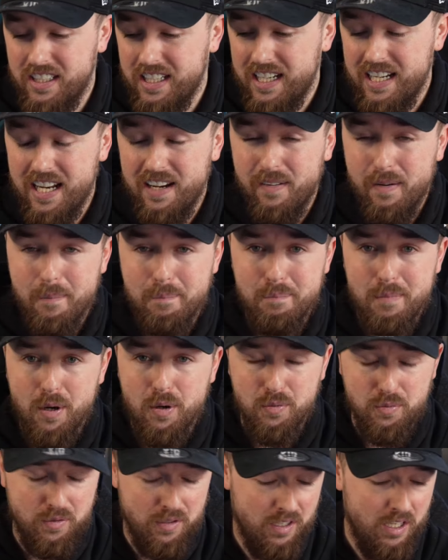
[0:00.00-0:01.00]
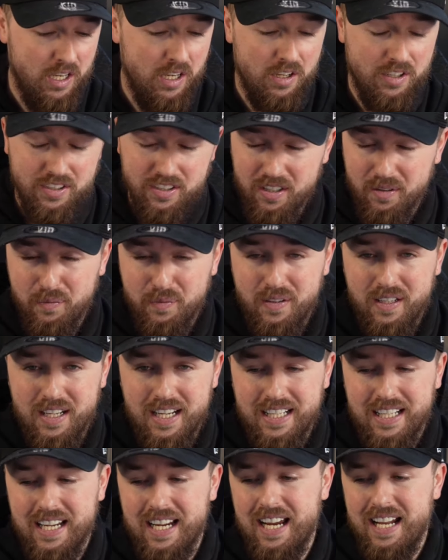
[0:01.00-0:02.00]
You didn't hear him moan, nothing
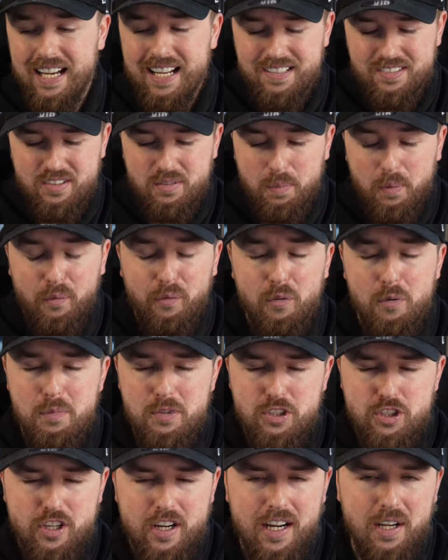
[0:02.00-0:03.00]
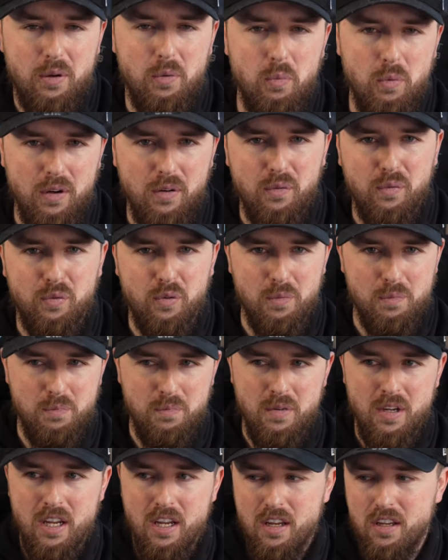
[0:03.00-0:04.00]
like that, and that's the performance you kind of want
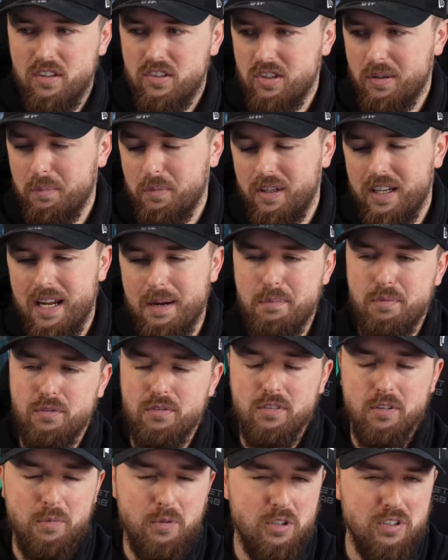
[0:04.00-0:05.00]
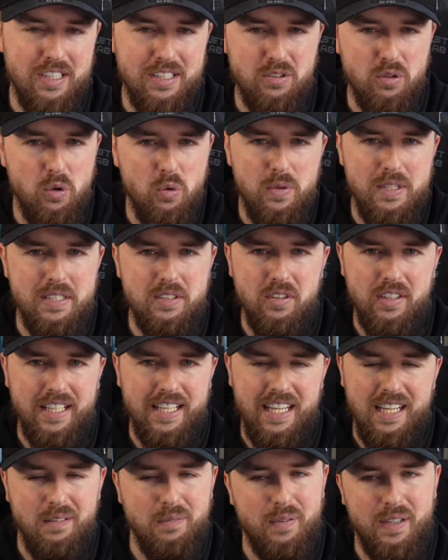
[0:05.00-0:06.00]
from someone like Bruno because that's all he's going to
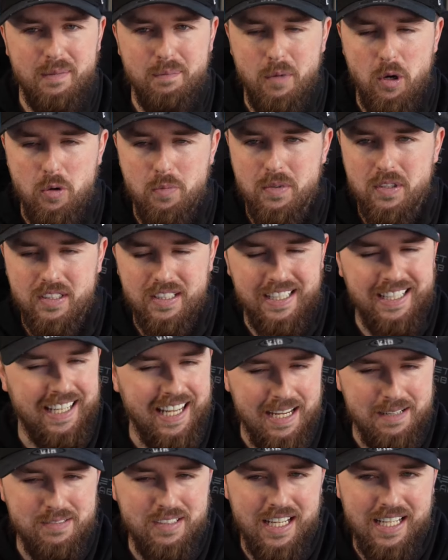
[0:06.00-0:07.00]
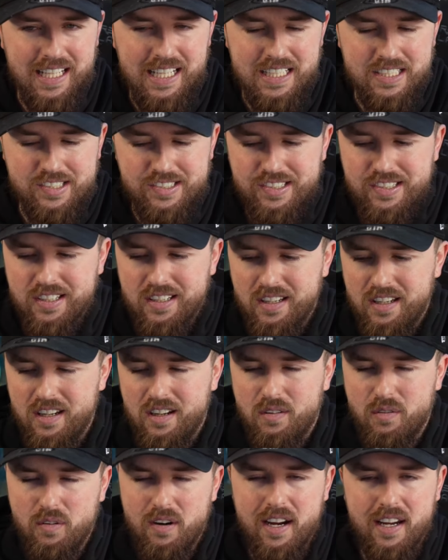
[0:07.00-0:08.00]
give in moments in games like this,
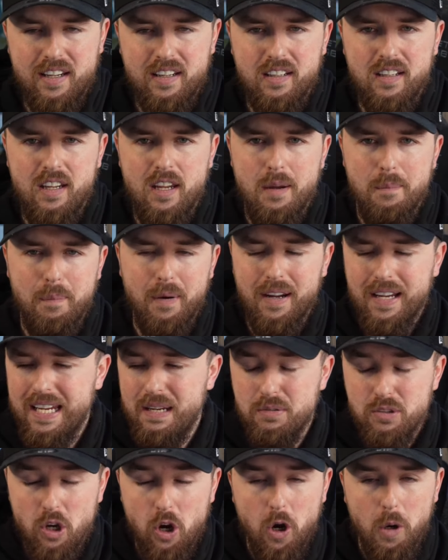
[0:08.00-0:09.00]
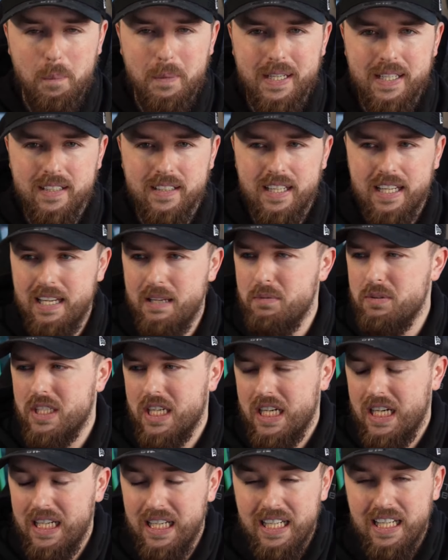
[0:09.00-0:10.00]
right? But he was hobbling. He was
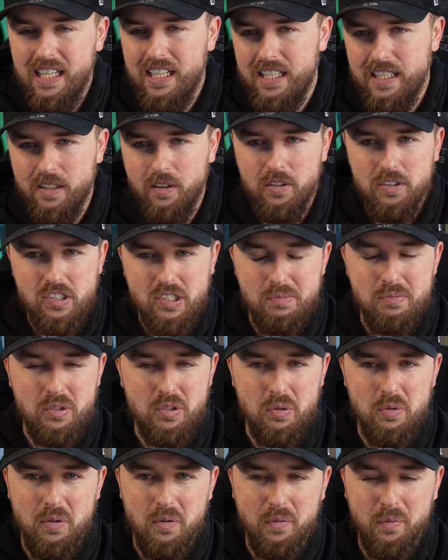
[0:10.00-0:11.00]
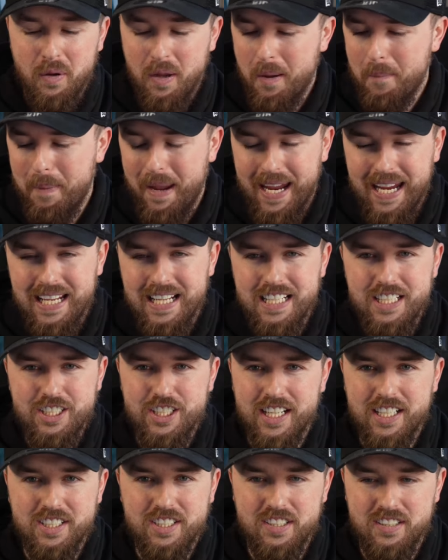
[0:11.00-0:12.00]
clearly on some sort of pain
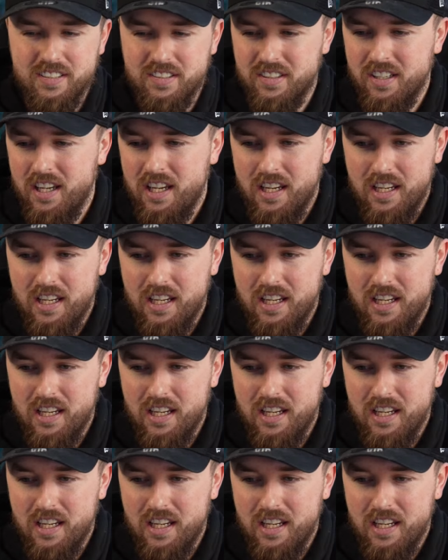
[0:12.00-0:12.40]
injections.